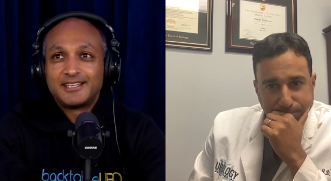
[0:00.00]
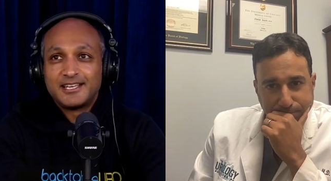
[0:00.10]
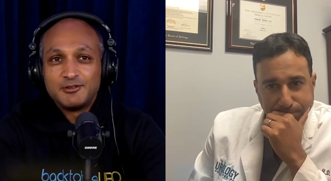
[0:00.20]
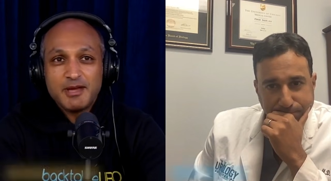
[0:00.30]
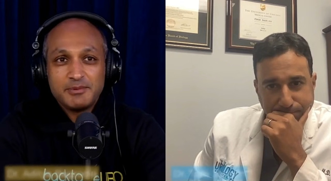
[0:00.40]

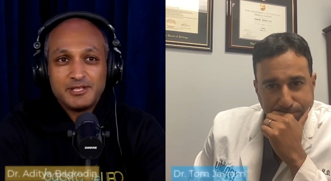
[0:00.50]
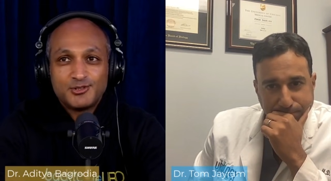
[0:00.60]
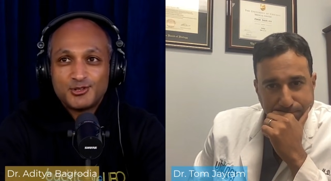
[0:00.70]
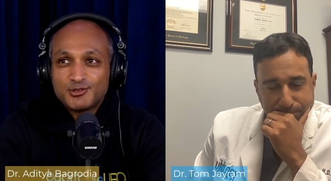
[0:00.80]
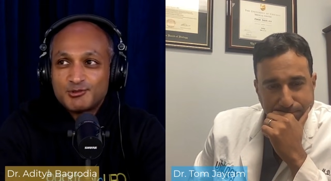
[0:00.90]
Speaker 1: Can you maybe
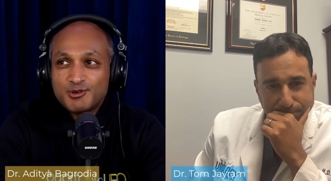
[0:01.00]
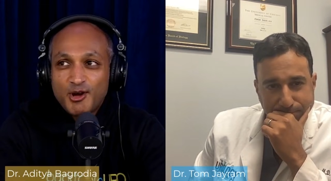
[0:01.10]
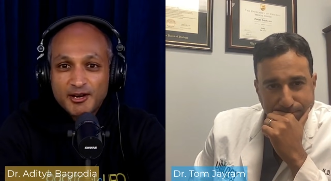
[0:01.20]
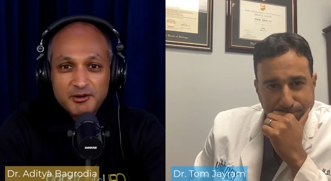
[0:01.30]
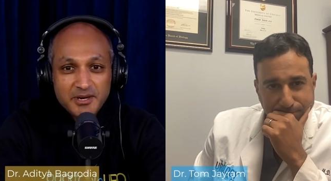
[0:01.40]
just
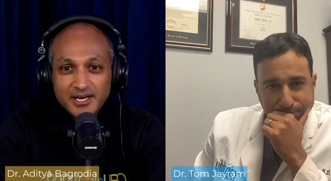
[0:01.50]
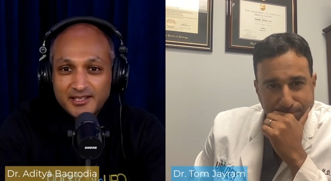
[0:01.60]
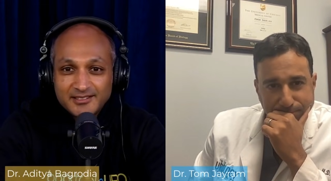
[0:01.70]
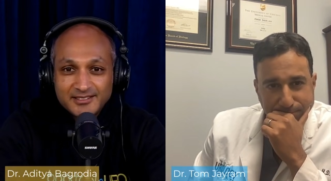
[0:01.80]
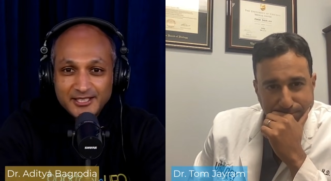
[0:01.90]
talk
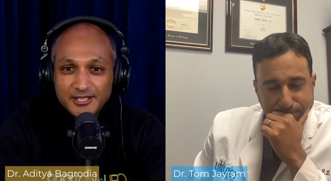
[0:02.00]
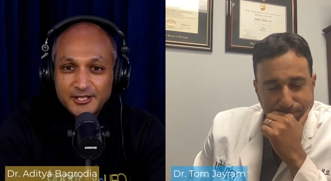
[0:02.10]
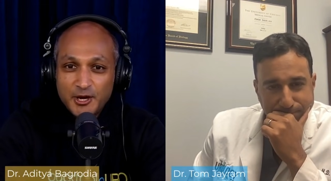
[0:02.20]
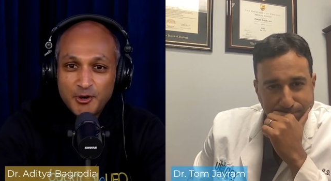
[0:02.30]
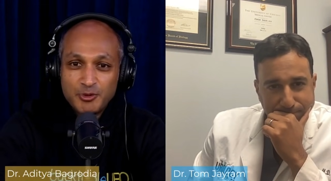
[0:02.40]
about, you
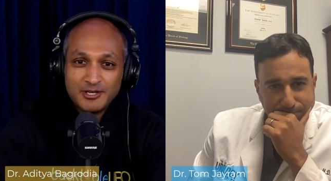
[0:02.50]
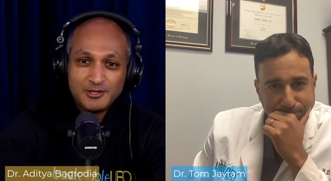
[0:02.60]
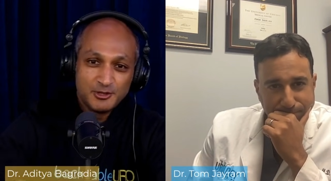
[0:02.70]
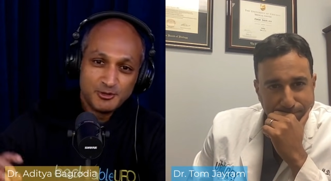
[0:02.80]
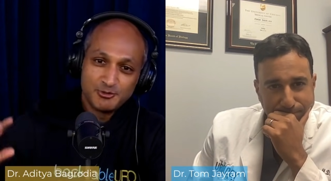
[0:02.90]
know, when
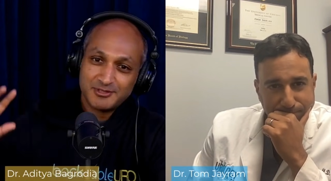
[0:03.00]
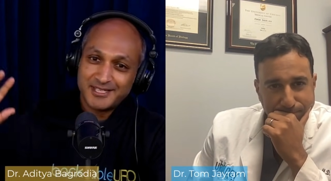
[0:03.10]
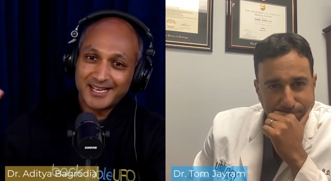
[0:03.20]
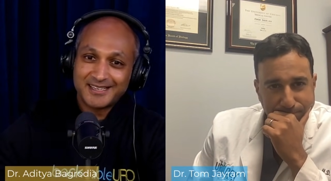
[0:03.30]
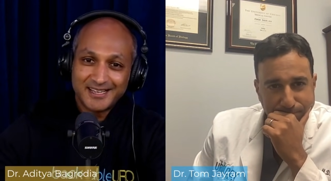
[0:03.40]
new
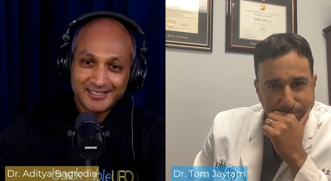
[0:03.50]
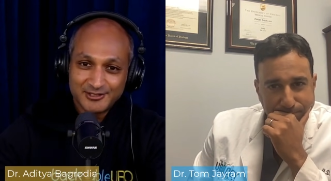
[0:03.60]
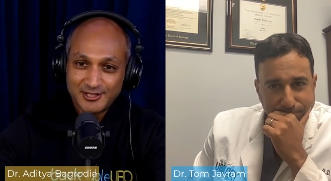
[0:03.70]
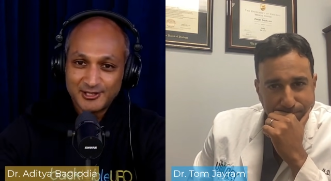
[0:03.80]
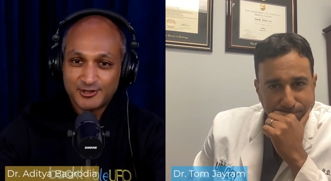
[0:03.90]

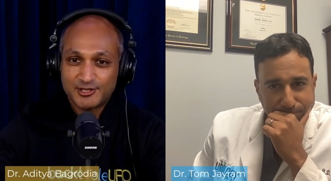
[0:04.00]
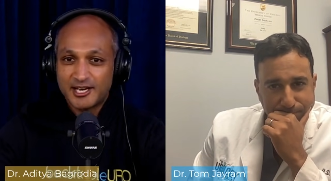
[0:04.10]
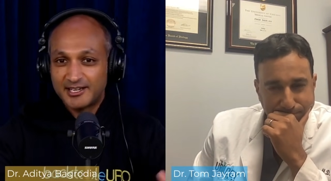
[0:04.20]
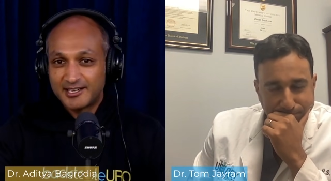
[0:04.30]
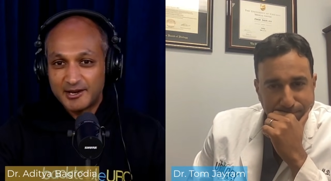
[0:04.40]
technologies are
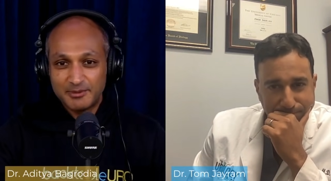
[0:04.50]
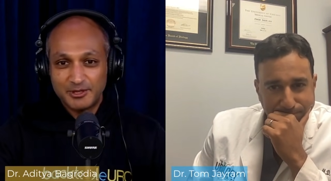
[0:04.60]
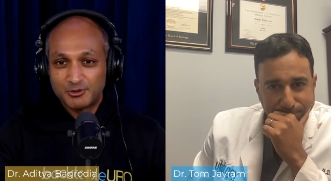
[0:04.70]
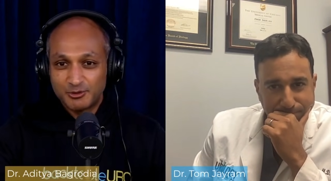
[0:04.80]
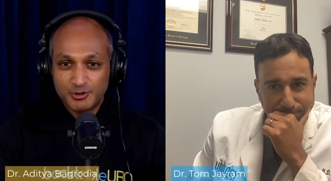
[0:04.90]
kind of coming
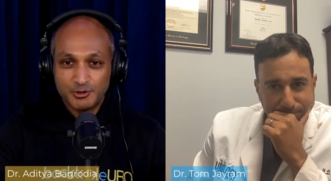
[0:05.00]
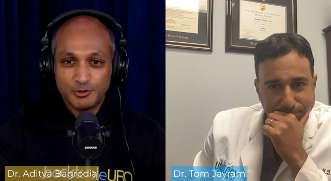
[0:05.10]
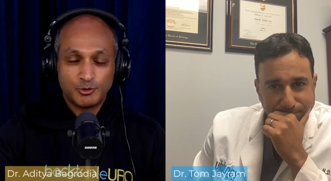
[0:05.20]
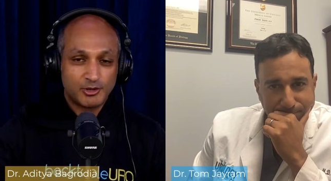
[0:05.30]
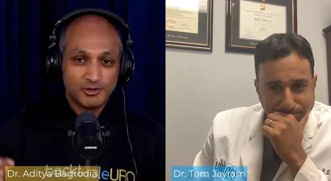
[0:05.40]
through
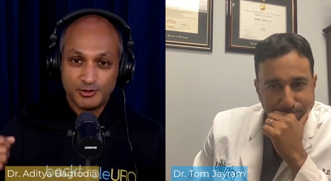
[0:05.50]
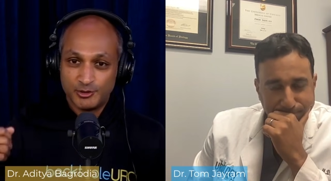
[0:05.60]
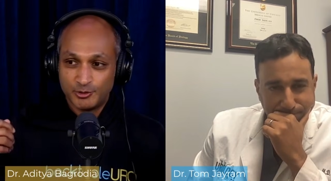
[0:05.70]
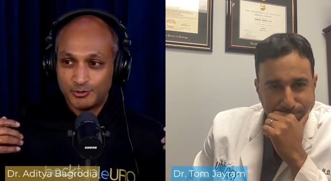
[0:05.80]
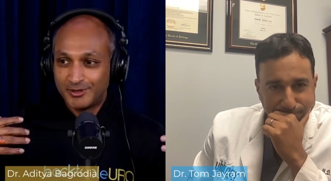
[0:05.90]
or
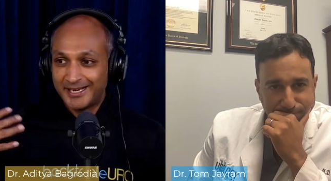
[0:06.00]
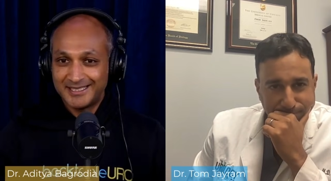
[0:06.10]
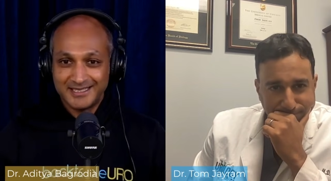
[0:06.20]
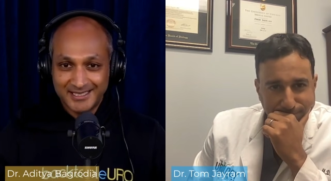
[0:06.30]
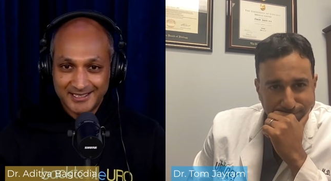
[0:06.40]
new
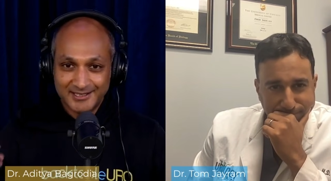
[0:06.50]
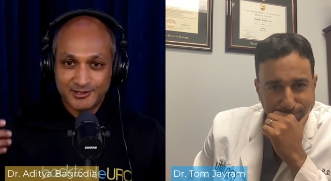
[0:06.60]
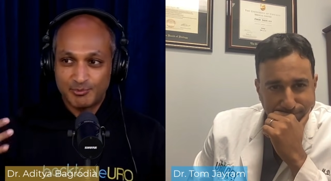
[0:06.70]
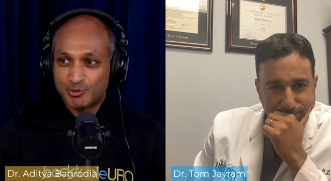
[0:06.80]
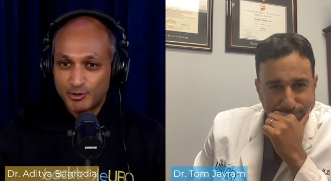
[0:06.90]
ideas,
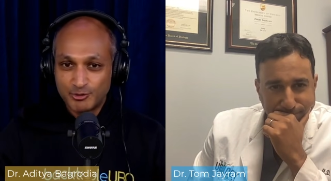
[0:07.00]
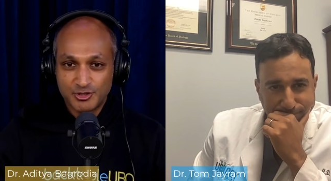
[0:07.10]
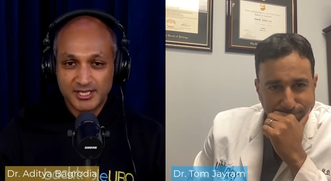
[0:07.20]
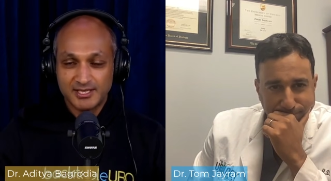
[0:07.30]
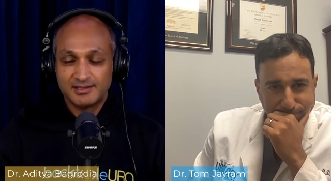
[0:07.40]

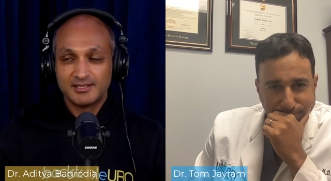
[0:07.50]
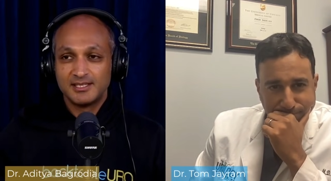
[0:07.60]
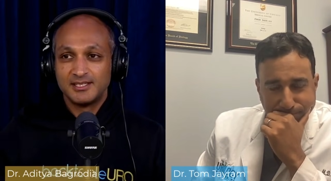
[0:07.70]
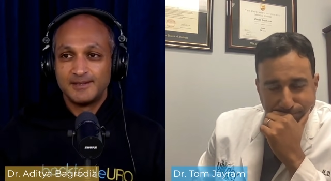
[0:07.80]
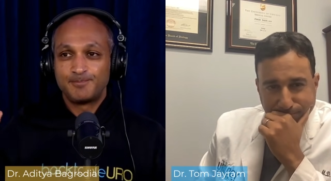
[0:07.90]
approaches,
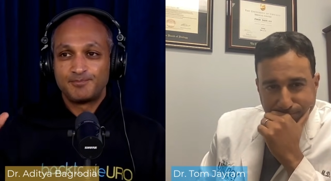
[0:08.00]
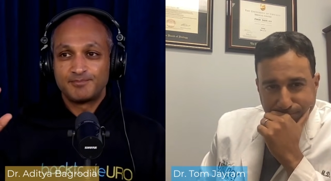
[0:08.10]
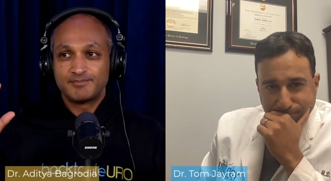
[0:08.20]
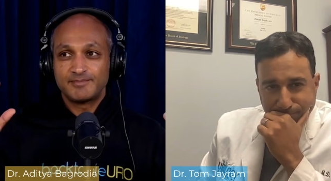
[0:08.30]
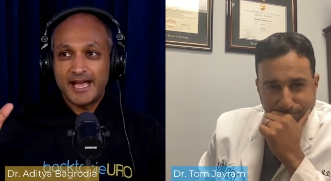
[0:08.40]

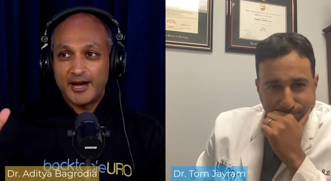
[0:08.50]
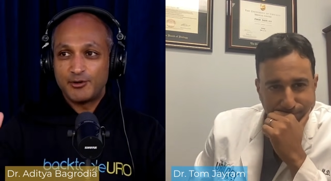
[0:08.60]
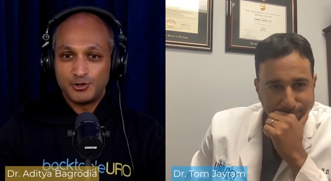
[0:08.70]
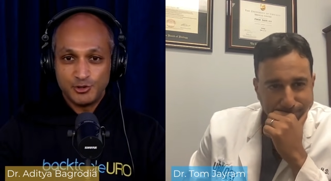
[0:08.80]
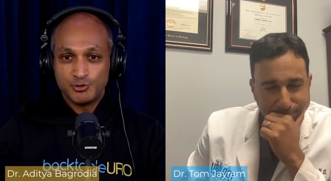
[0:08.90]
how
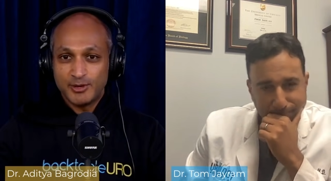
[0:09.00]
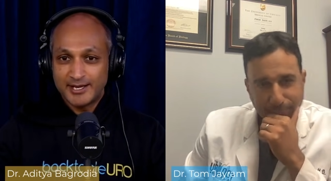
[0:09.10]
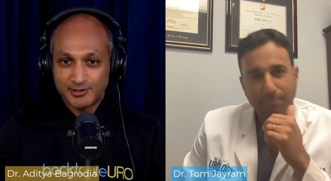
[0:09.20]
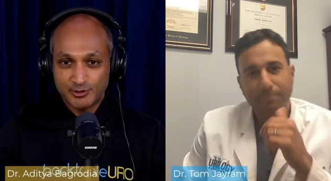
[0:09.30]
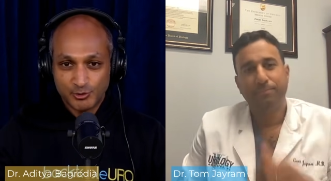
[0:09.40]
you
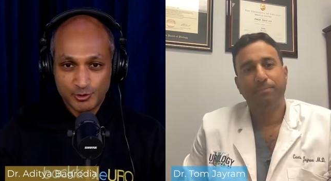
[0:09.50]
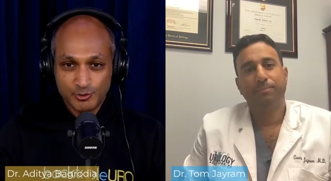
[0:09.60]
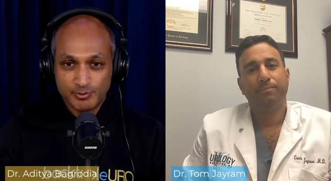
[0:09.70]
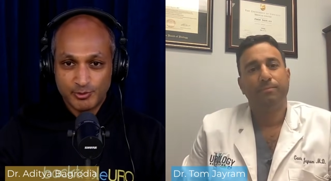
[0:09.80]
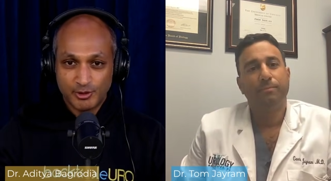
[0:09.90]
as a
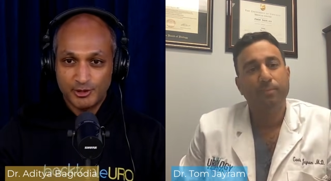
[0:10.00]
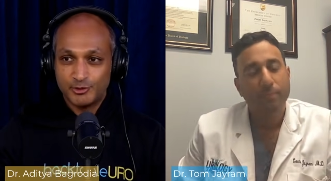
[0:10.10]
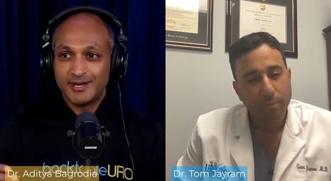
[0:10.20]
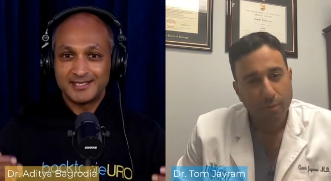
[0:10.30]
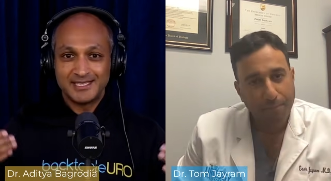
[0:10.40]
group or
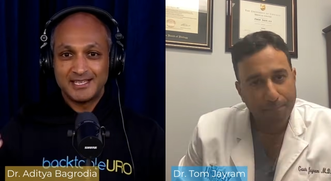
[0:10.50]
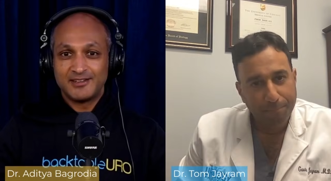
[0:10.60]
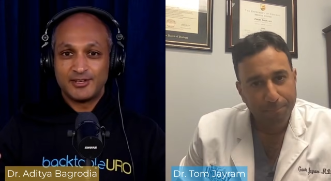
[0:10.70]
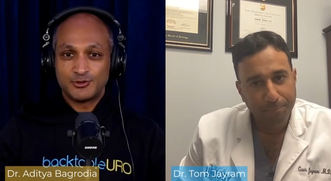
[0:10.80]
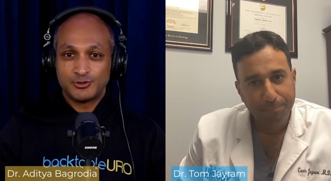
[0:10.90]
you as an
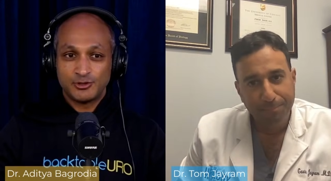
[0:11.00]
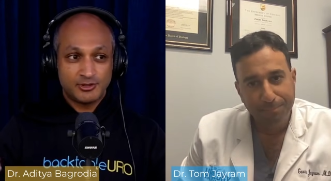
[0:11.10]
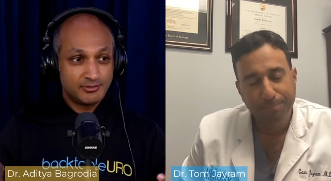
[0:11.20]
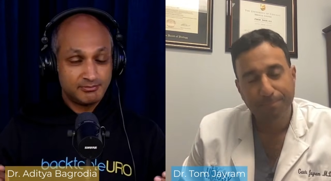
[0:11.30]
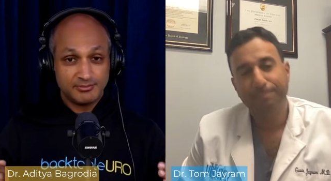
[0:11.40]
individual
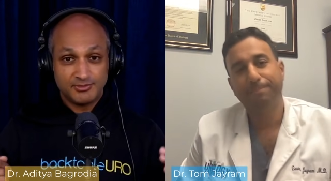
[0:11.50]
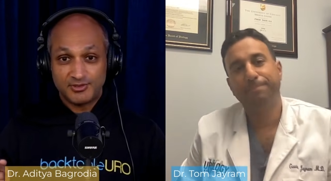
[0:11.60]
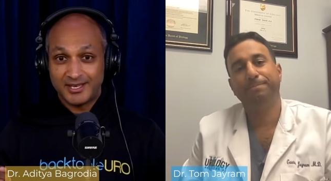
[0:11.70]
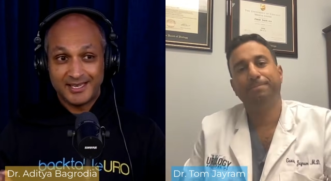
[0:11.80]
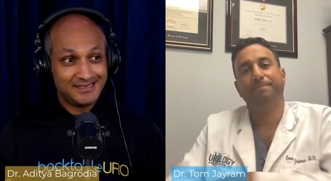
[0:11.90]

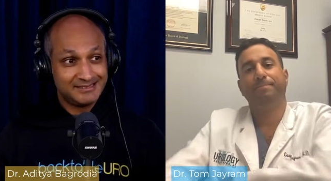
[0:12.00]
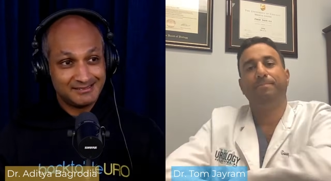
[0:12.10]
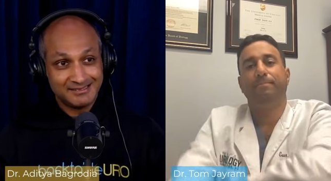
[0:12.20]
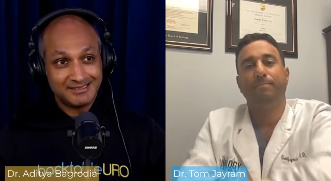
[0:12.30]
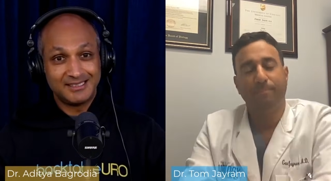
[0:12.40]
say,
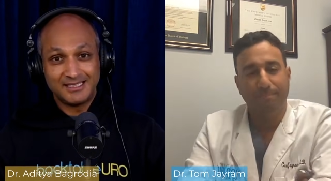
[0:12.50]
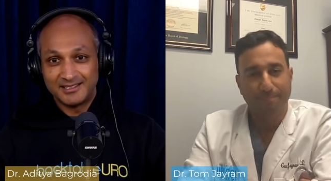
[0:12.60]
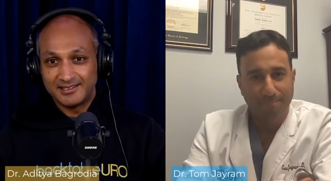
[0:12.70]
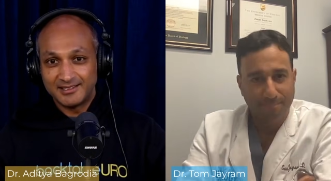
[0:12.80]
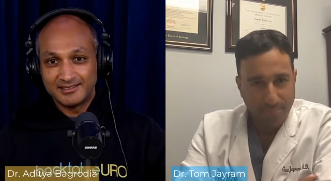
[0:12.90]
uh,
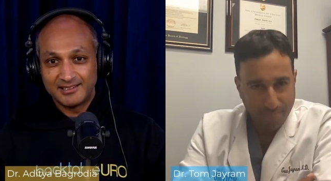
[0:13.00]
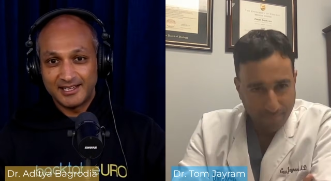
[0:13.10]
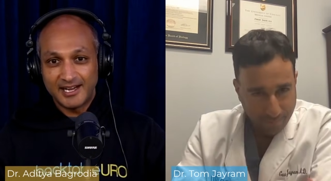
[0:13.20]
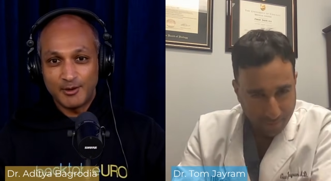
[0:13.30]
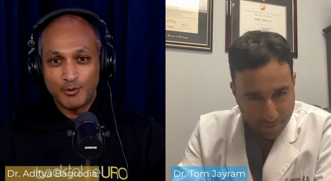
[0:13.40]
I